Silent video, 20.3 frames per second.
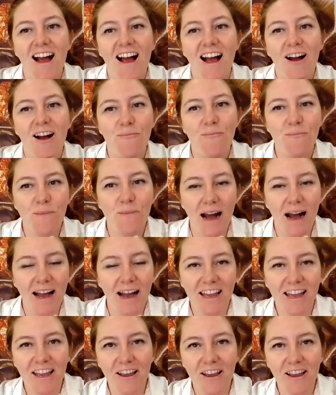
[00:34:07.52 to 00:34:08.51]

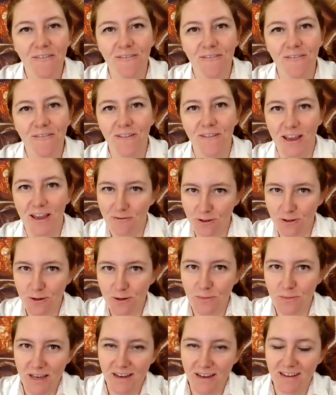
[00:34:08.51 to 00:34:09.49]
My favorite
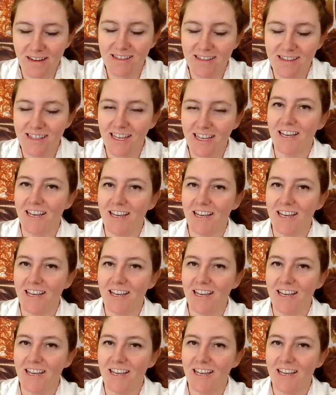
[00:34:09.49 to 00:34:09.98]
piece is...